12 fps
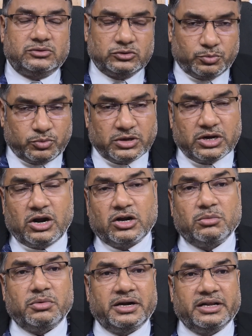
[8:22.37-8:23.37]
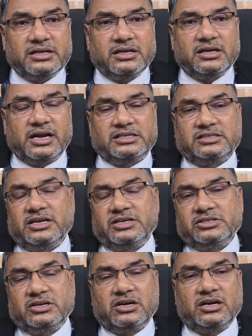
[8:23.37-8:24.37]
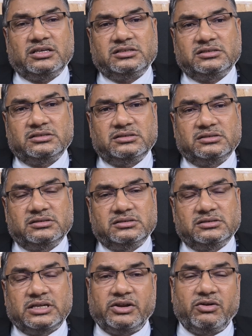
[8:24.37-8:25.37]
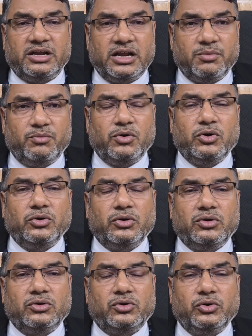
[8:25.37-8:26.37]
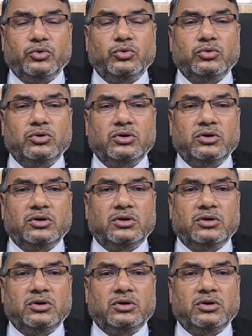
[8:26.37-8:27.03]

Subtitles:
to put an automatic cancellation clause that will help to you